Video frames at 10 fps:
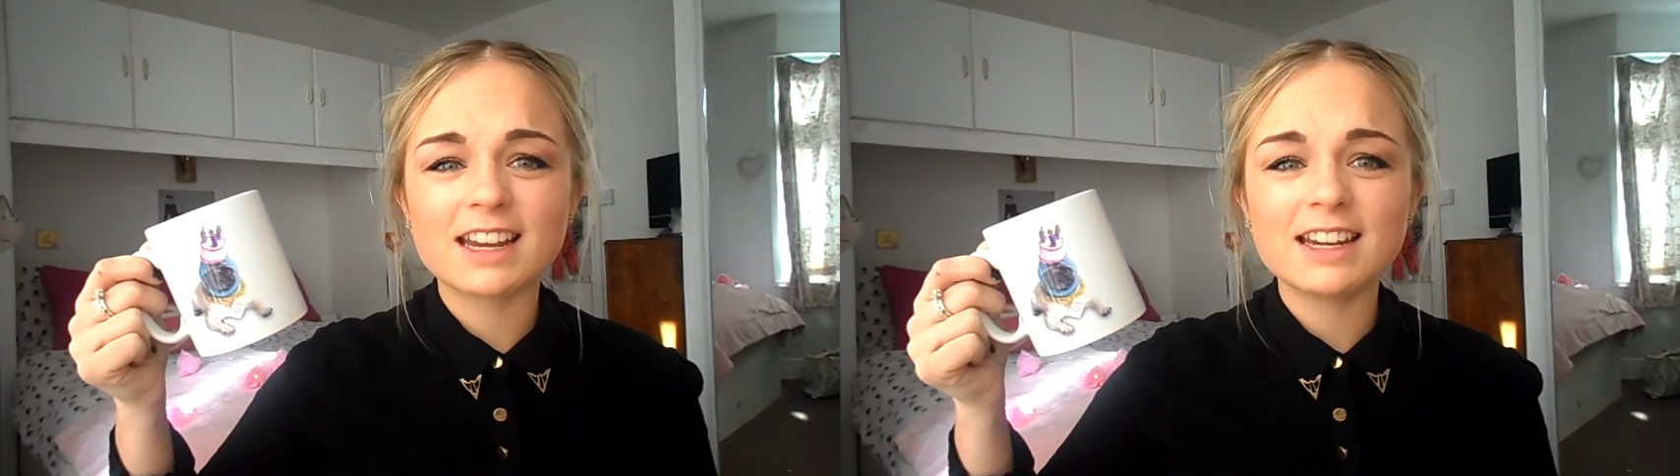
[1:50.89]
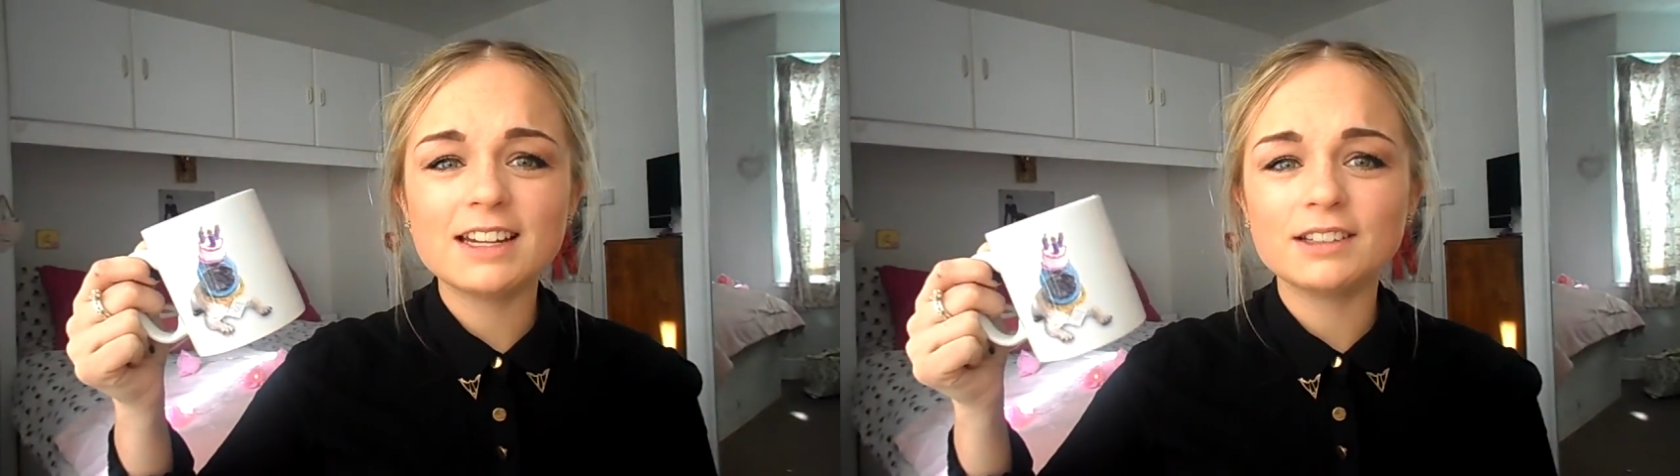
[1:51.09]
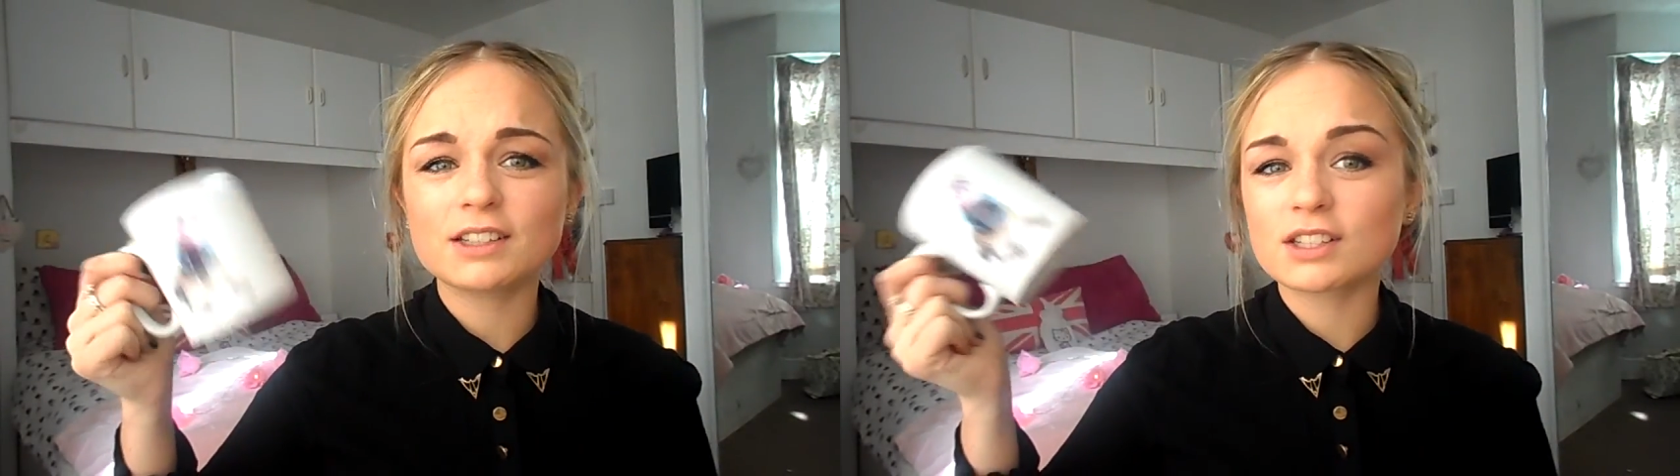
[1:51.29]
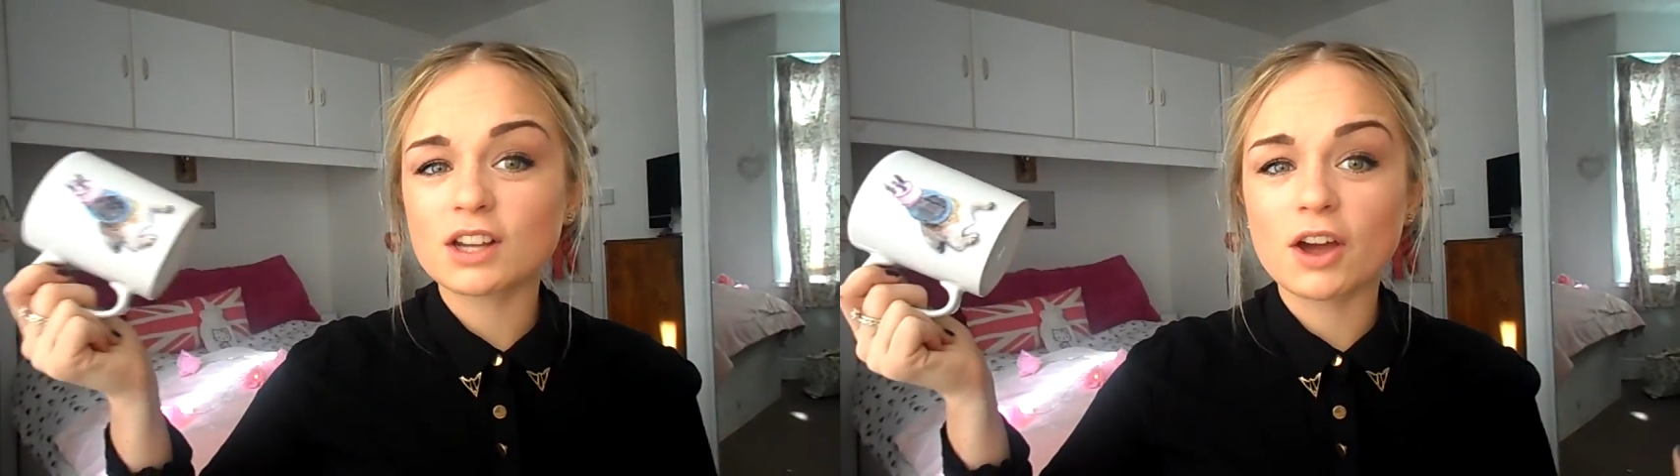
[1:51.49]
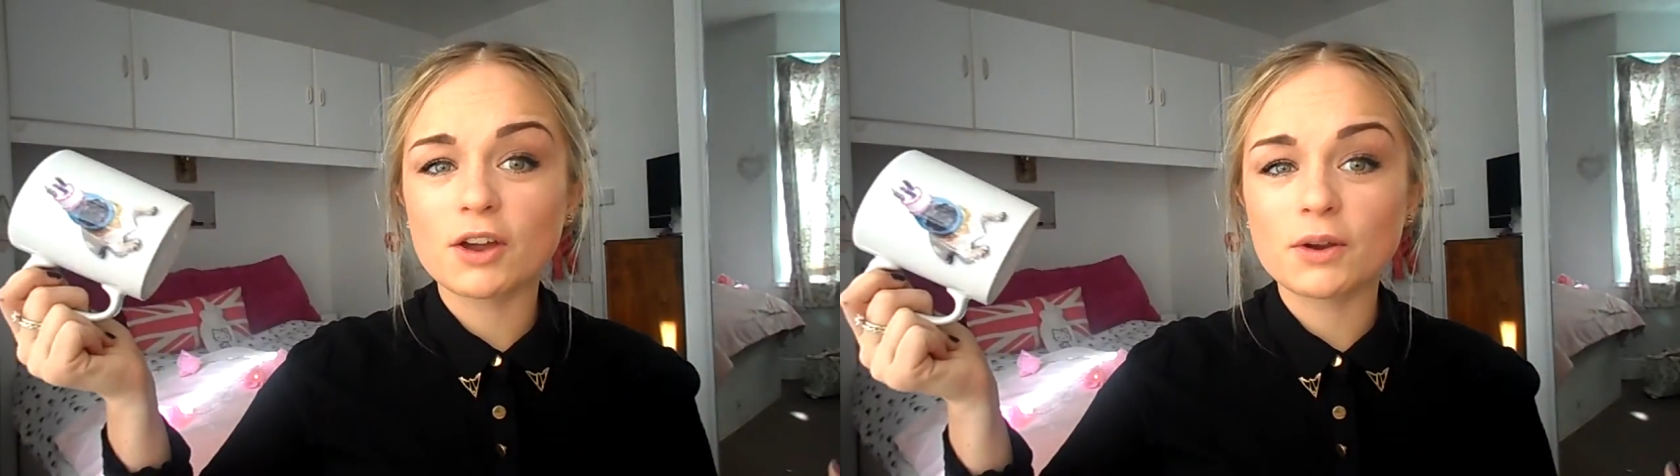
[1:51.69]
tea,
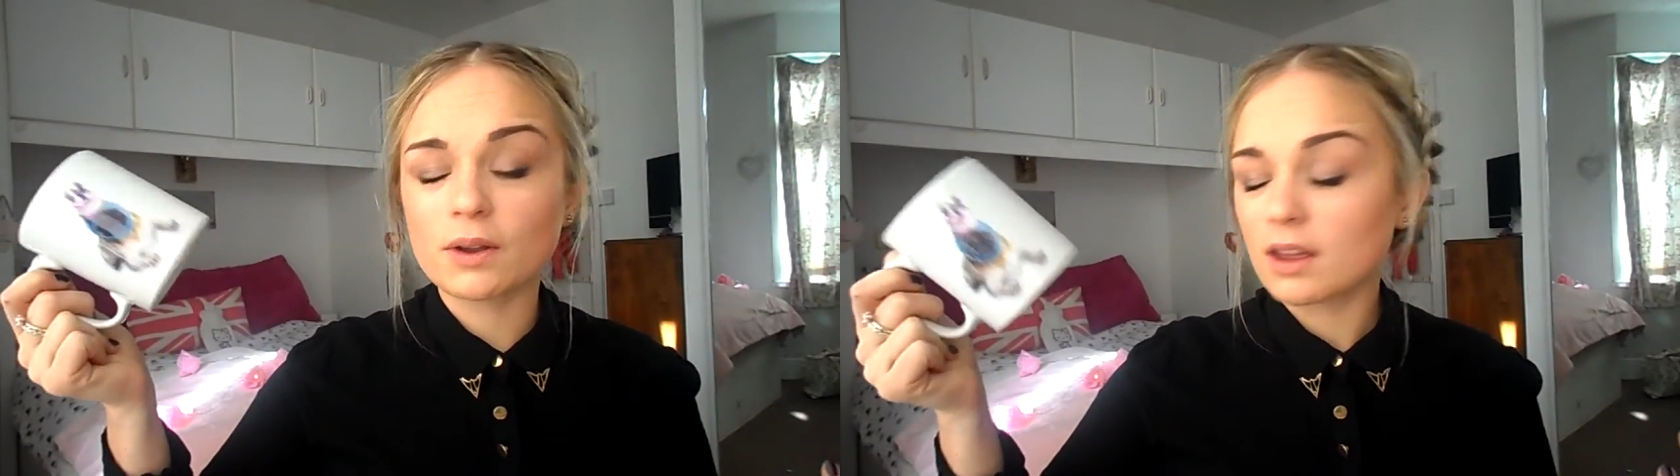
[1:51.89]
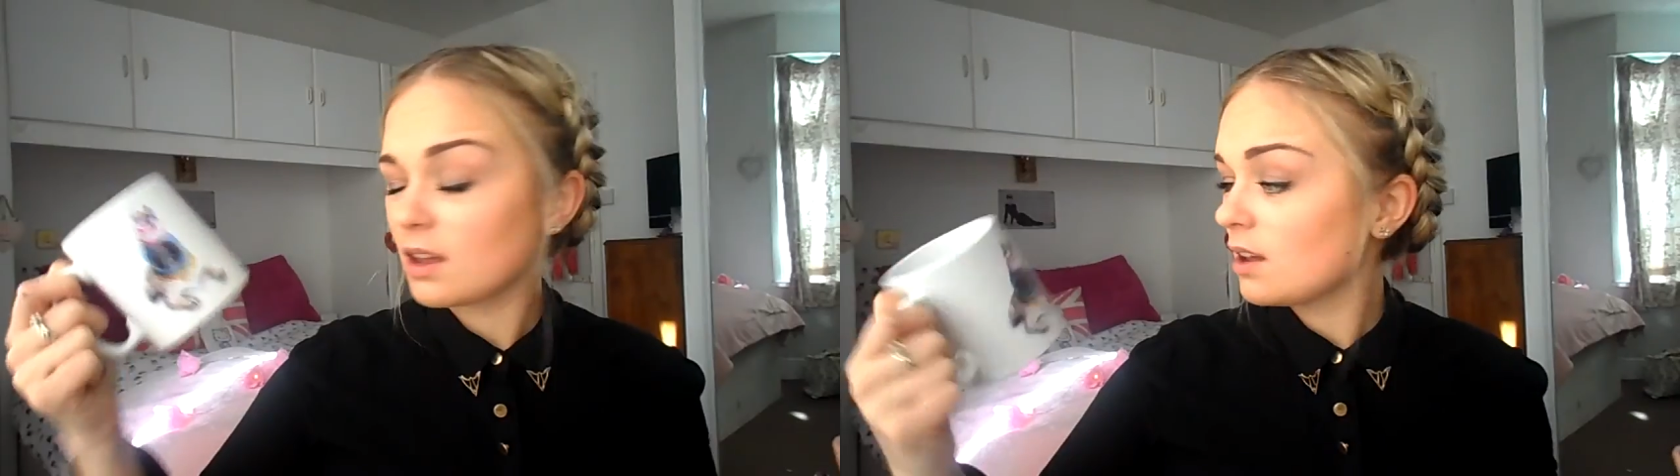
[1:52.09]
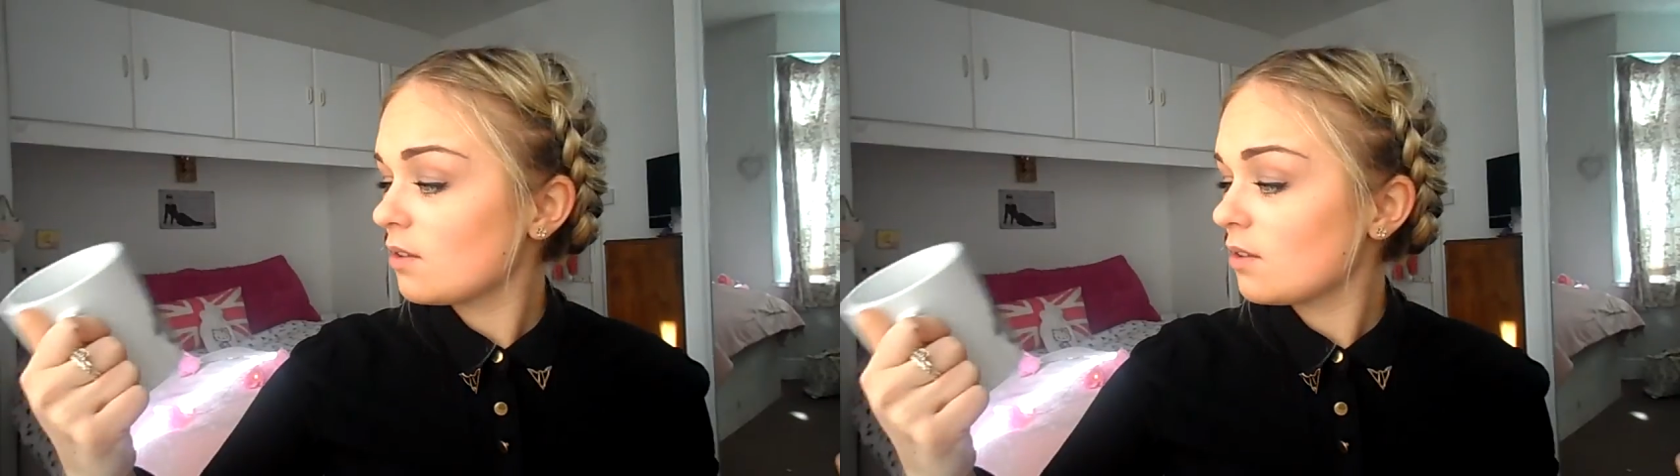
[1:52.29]
so